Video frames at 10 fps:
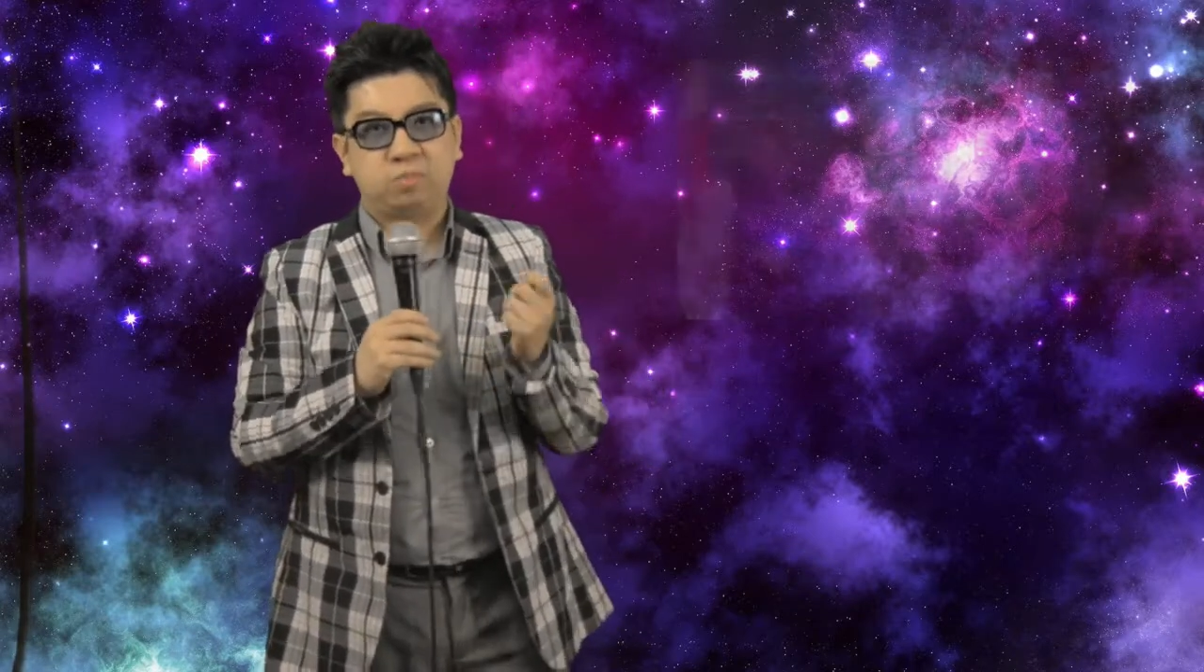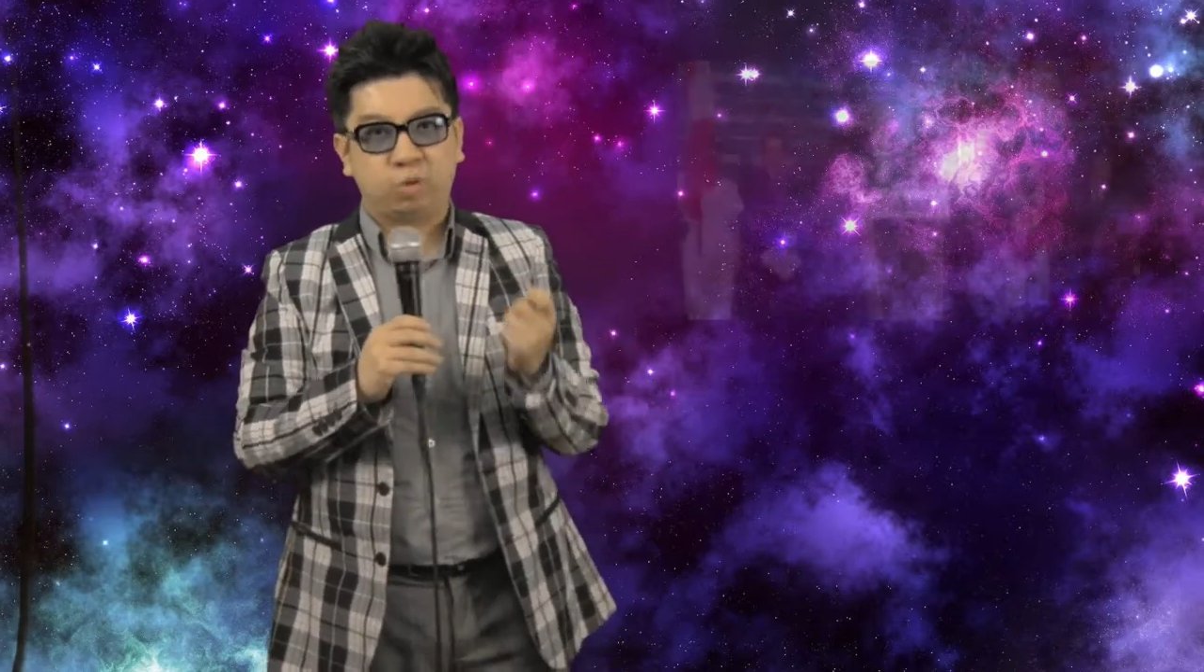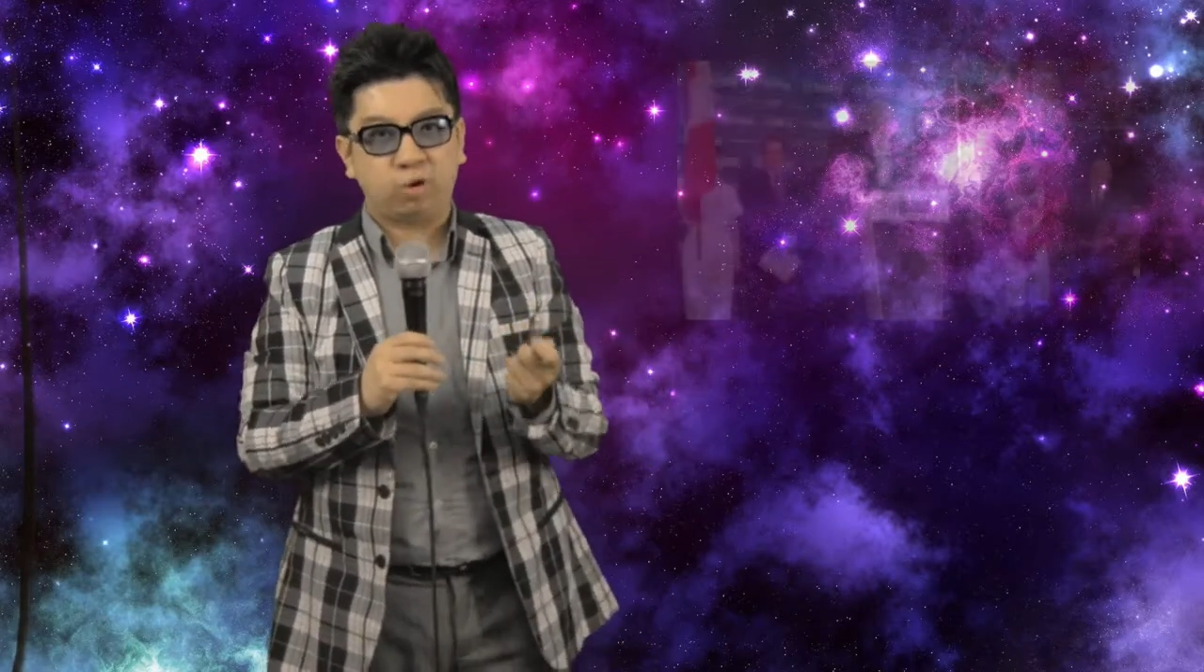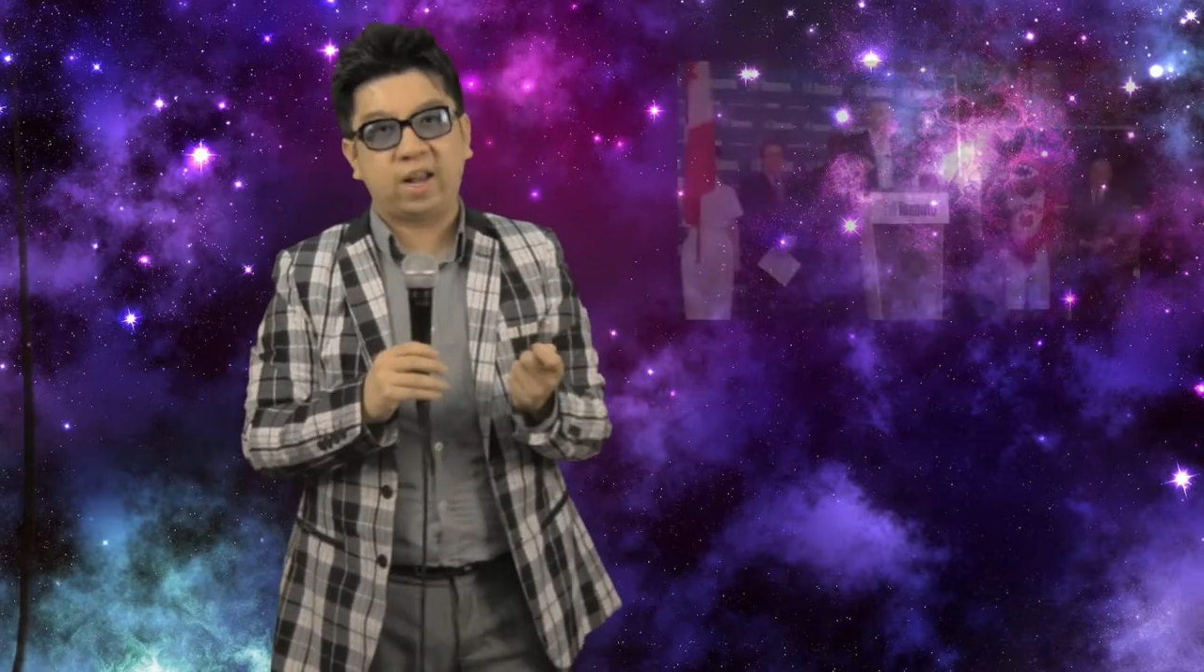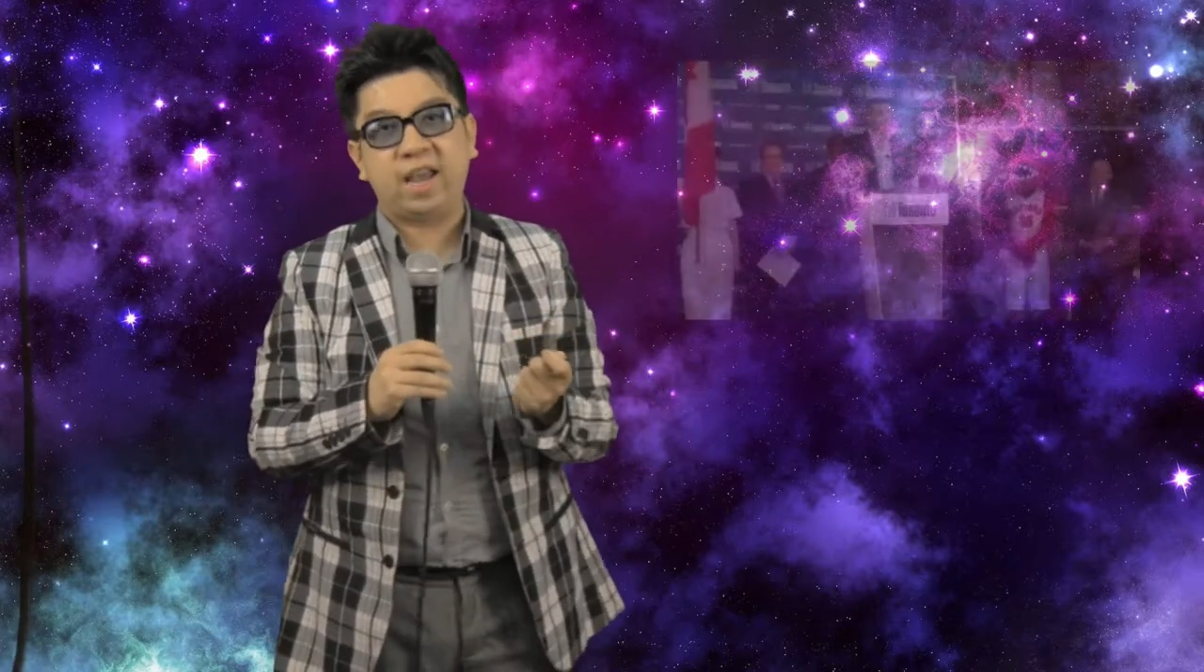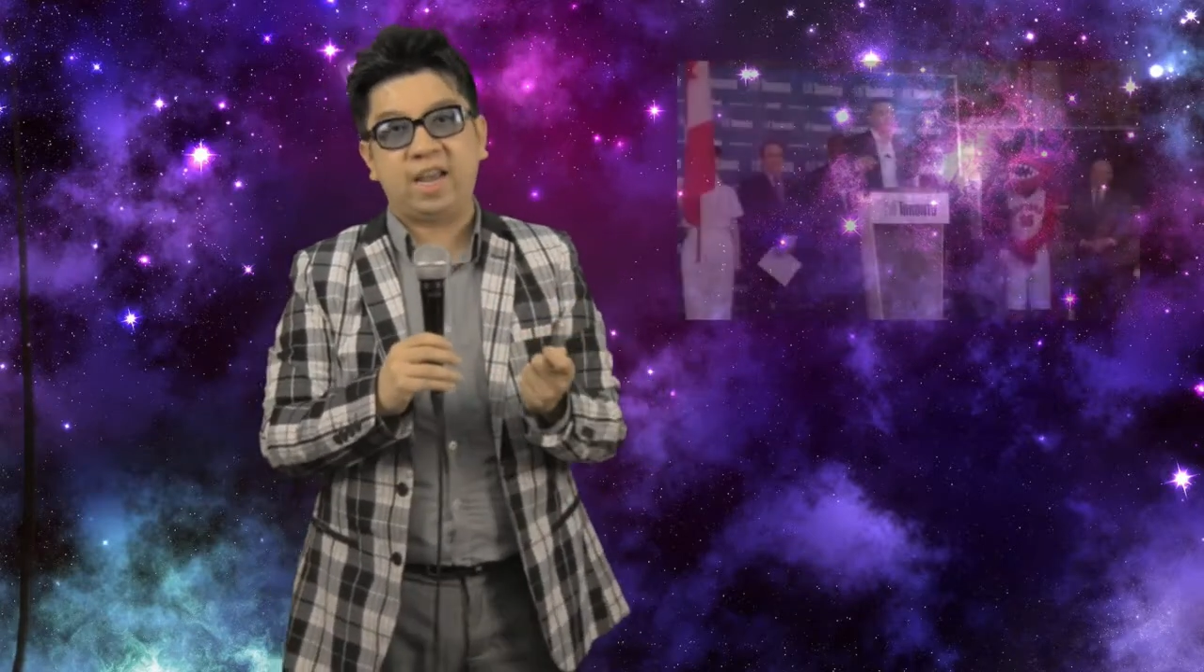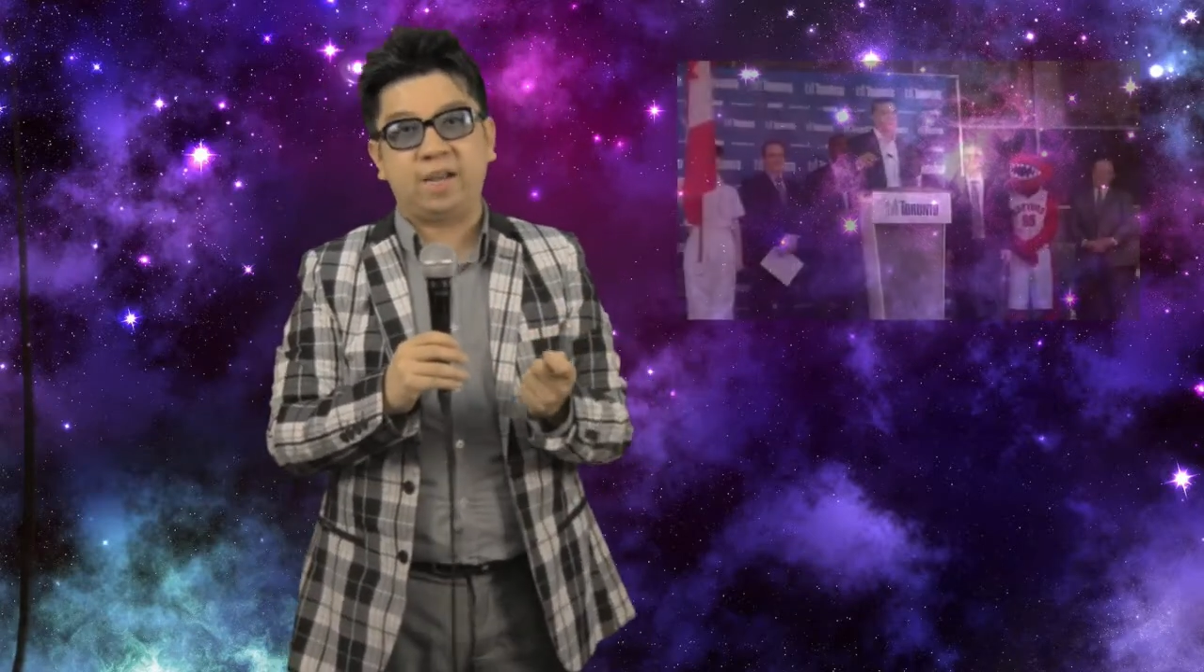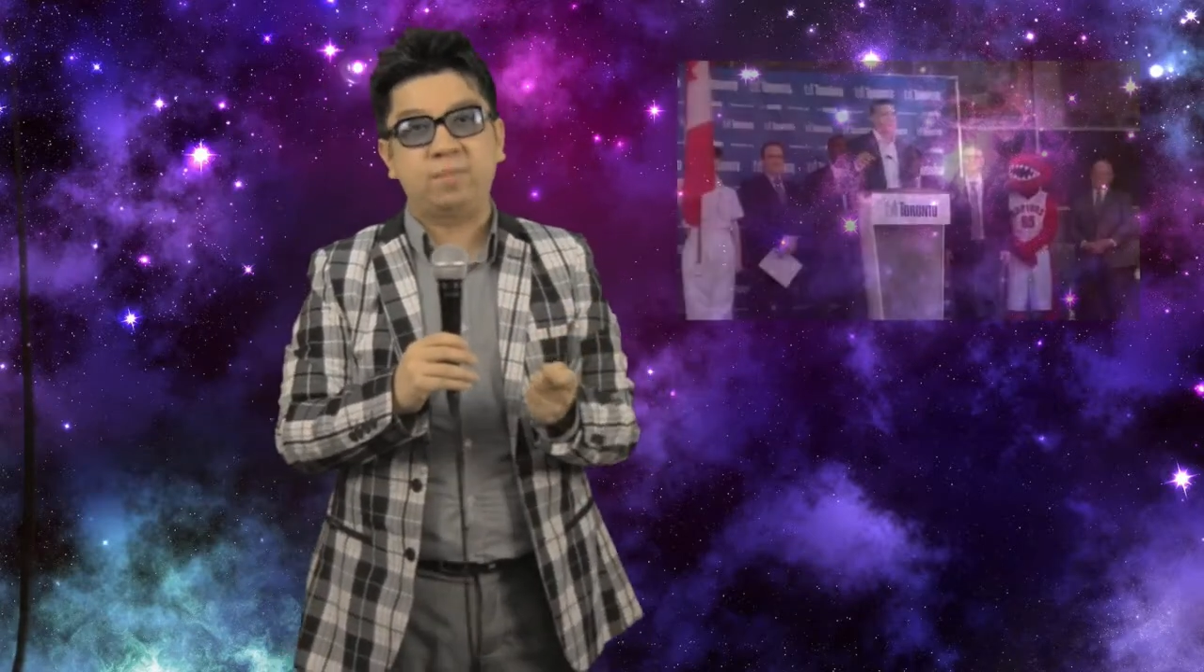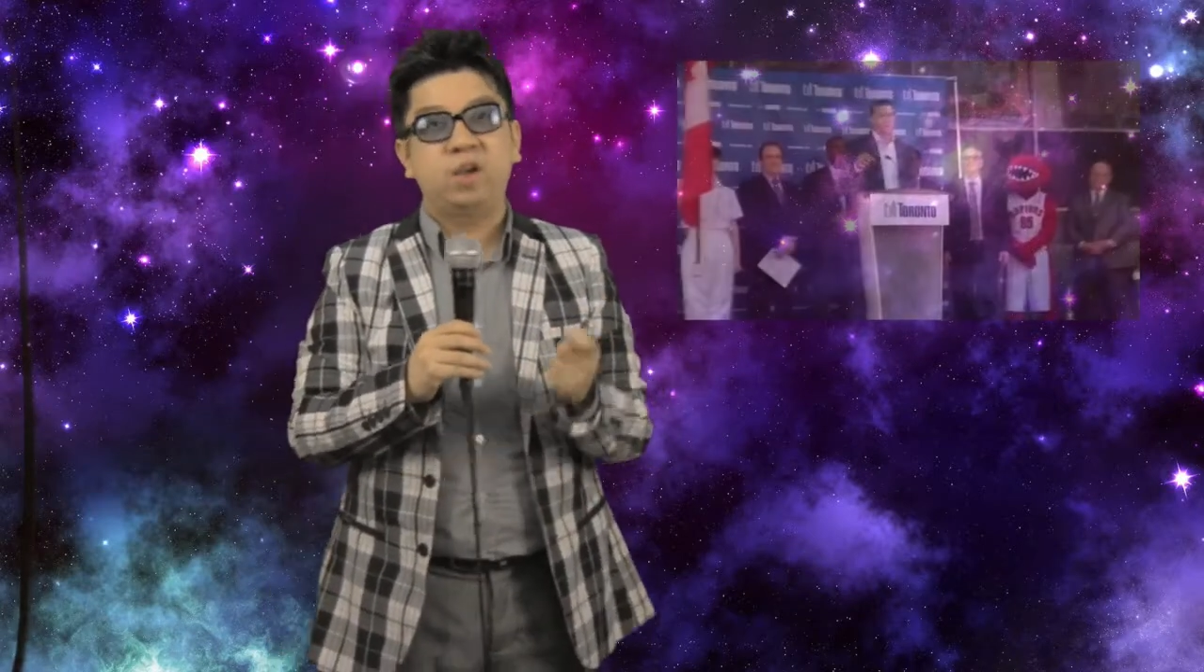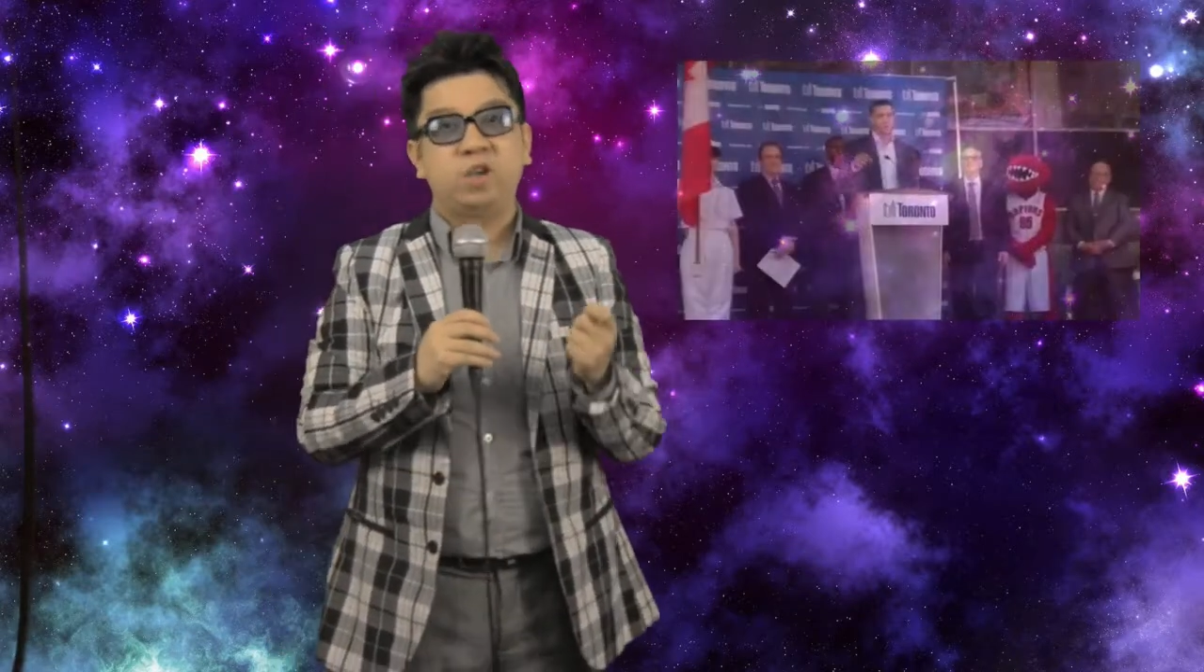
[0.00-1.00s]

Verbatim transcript: proclaimed